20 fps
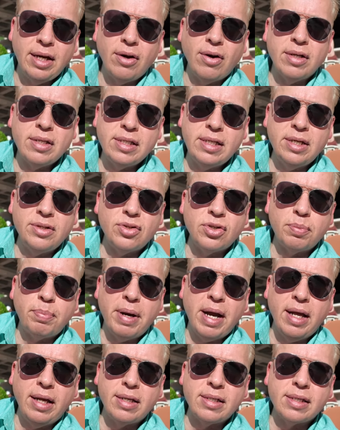here at Caesar's
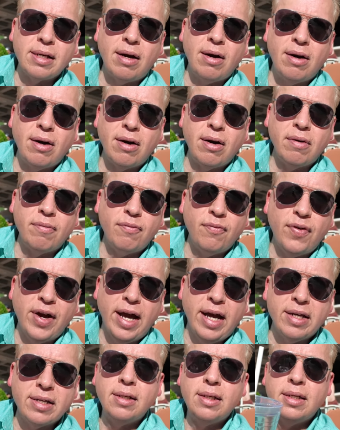Palace, a hard and
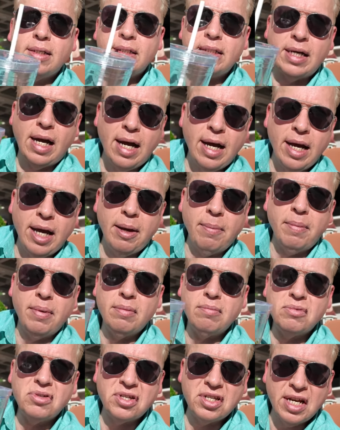fast time
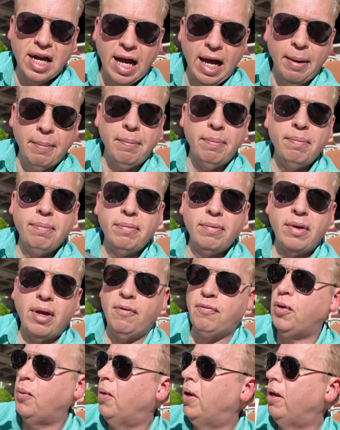stop,
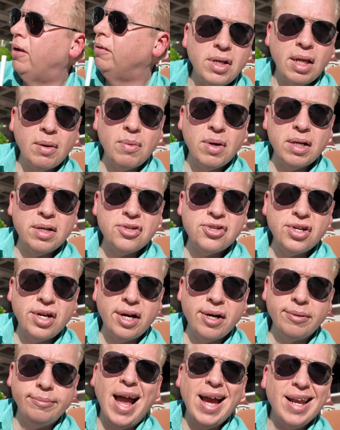if you will. That's all I wanted to
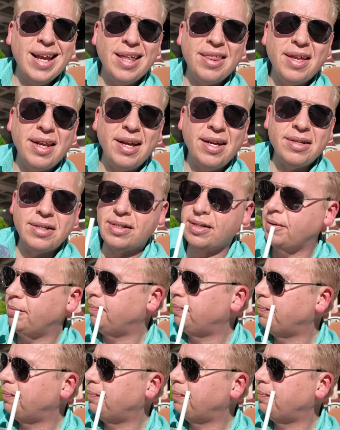share. I got nothing else.